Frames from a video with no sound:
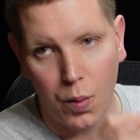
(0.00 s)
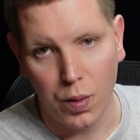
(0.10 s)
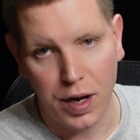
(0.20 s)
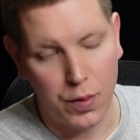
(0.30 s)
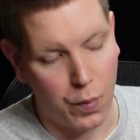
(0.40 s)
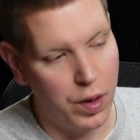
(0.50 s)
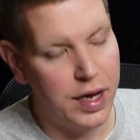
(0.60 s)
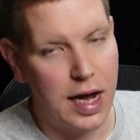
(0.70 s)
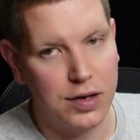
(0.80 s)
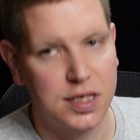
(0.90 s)
That one
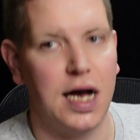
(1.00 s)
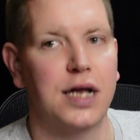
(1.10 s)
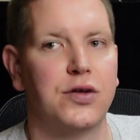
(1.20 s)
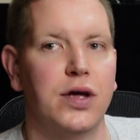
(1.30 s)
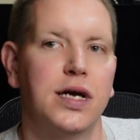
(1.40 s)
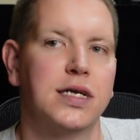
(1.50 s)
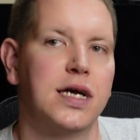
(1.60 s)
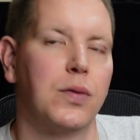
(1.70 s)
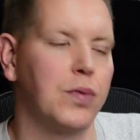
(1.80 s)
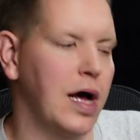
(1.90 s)
downside to the
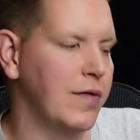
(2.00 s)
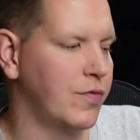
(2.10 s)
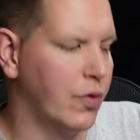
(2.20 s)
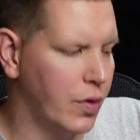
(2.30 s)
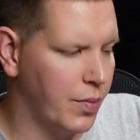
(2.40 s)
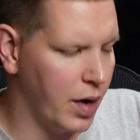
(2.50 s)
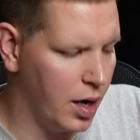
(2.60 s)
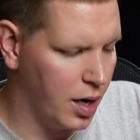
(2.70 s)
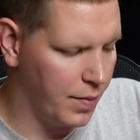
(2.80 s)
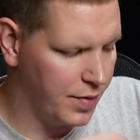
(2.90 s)
Intel platform,
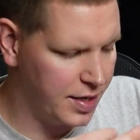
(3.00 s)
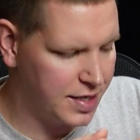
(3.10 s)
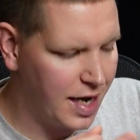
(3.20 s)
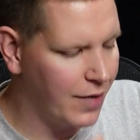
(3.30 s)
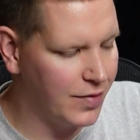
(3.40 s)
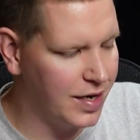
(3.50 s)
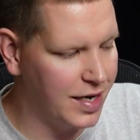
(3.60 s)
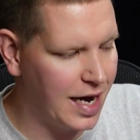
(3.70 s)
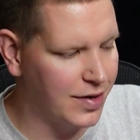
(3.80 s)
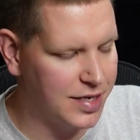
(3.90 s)
it's not really a
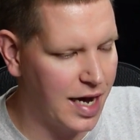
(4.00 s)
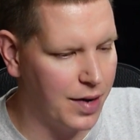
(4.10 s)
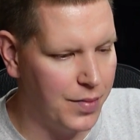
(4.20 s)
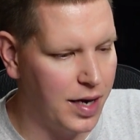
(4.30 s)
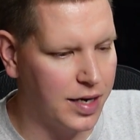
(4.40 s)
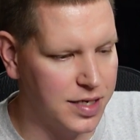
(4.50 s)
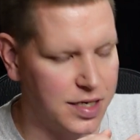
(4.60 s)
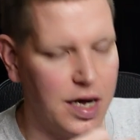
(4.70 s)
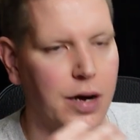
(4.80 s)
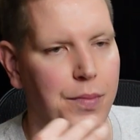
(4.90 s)
downside to me because
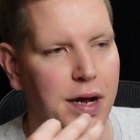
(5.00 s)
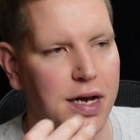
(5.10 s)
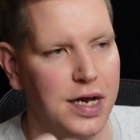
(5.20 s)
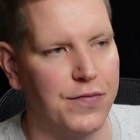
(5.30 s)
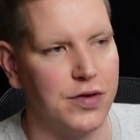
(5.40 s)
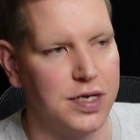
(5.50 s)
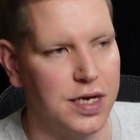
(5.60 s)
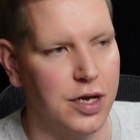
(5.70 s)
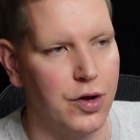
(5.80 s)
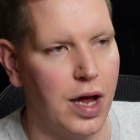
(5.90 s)
it's not going to make a difference
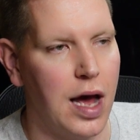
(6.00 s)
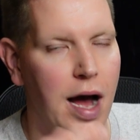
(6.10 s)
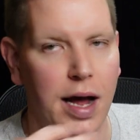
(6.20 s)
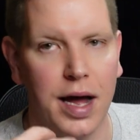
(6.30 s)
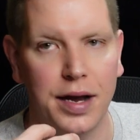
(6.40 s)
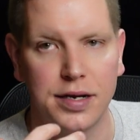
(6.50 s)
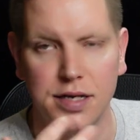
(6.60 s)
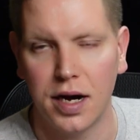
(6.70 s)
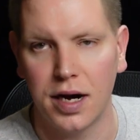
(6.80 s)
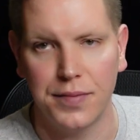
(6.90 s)
in no game. I got
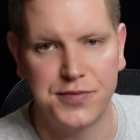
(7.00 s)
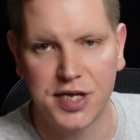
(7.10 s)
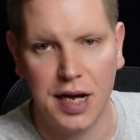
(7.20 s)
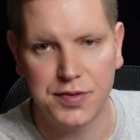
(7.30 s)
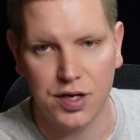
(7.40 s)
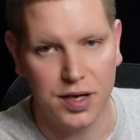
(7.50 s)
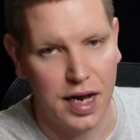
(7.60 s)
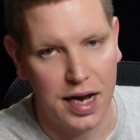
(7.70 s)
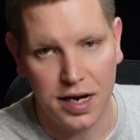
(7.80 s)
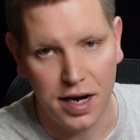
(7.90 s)
Samsung
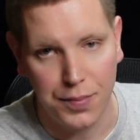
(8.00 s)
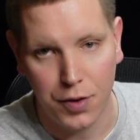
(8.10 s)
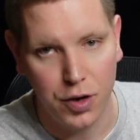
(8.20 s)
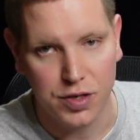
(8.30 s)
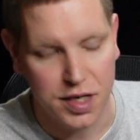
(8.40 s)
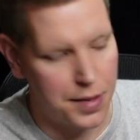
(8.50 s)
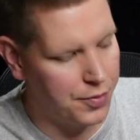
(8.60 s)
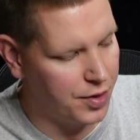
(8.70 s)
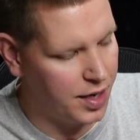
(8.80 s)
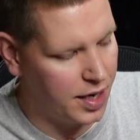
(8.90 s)
990 Pros that I'm
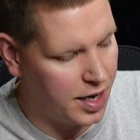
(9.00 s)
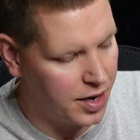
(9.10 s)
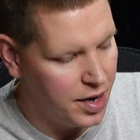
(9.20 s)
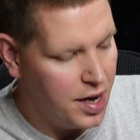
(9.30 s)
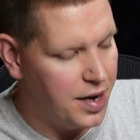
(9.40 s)
putting in here.